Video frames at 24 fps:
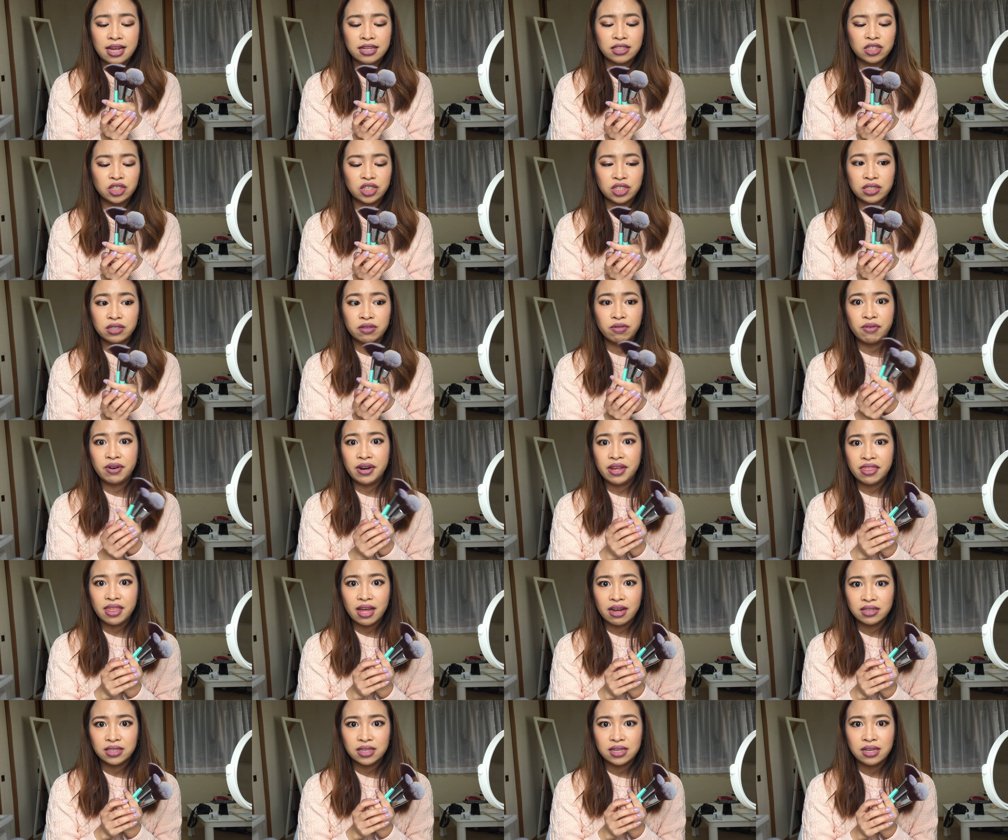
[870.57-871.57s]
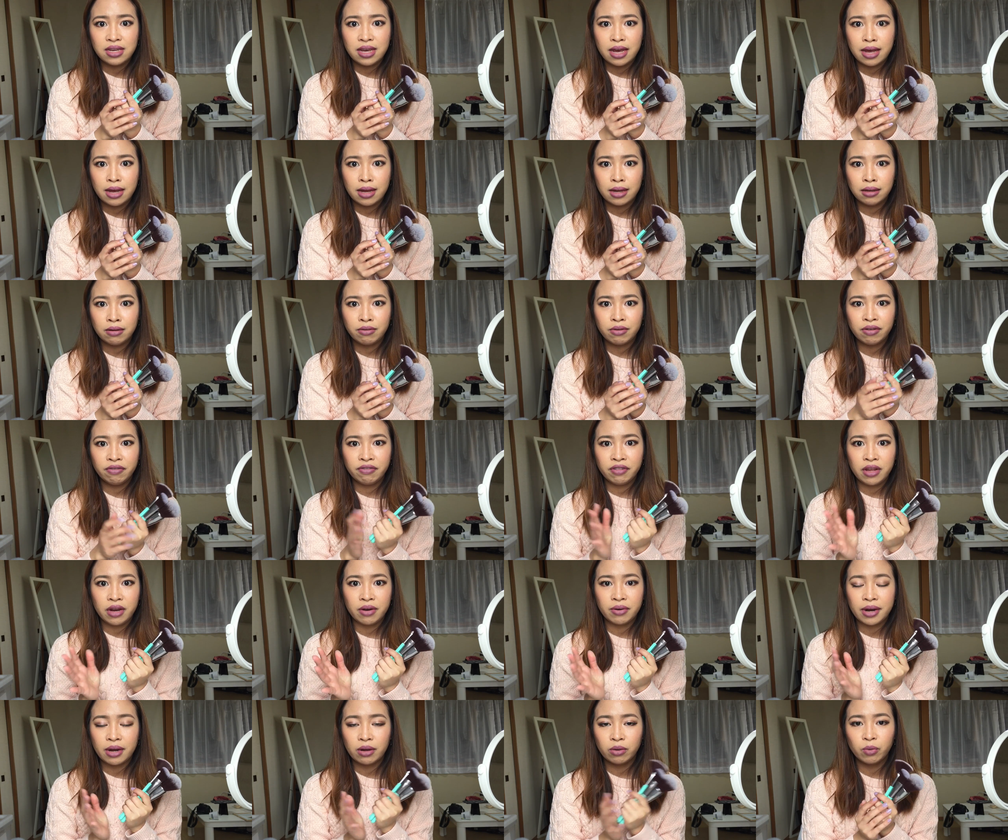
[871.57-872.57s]
It's just 3,000 yen,
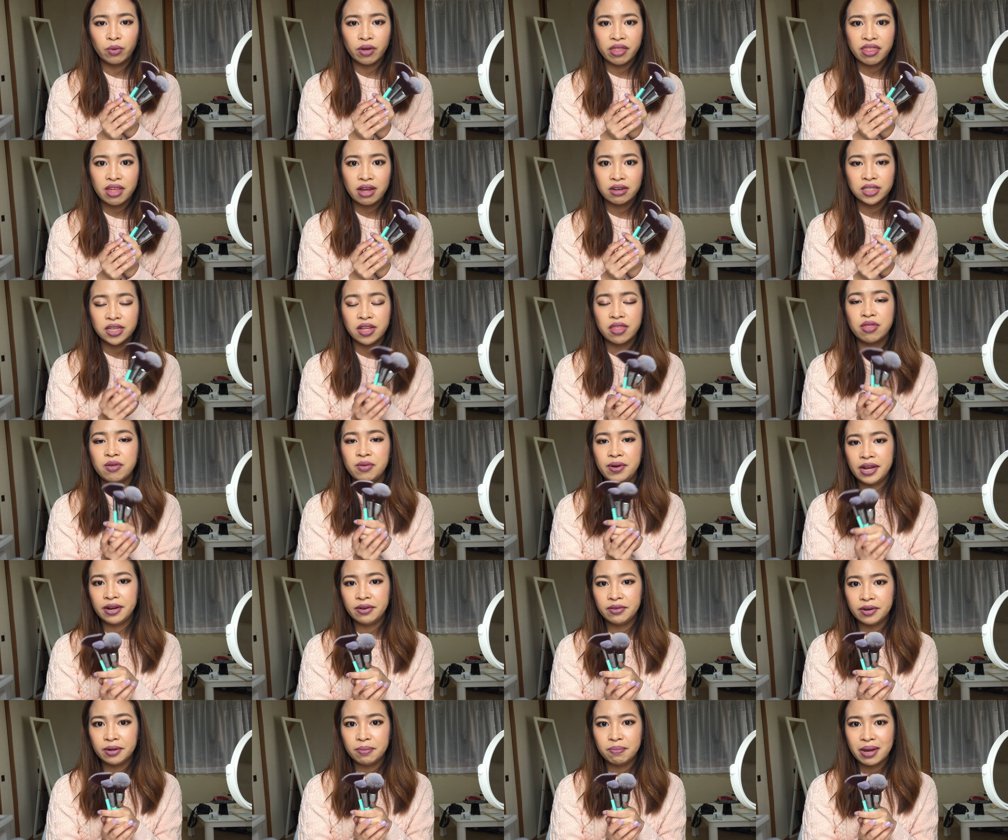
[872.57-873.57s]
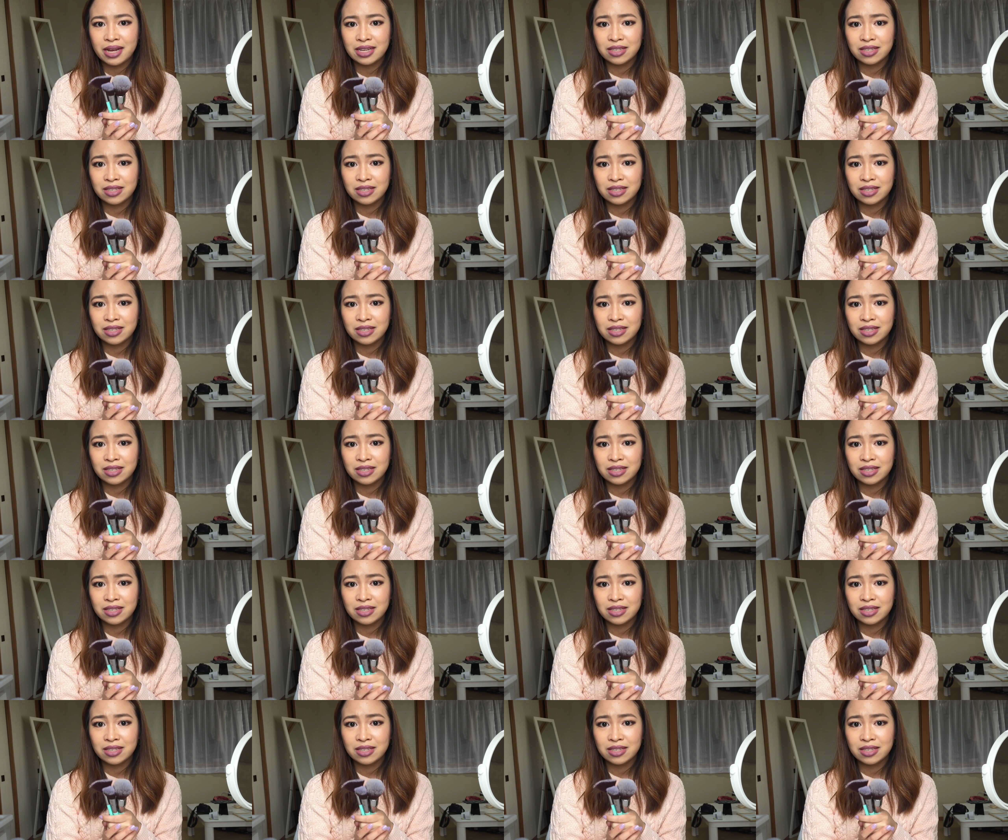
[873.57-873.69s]
roughly around 1,300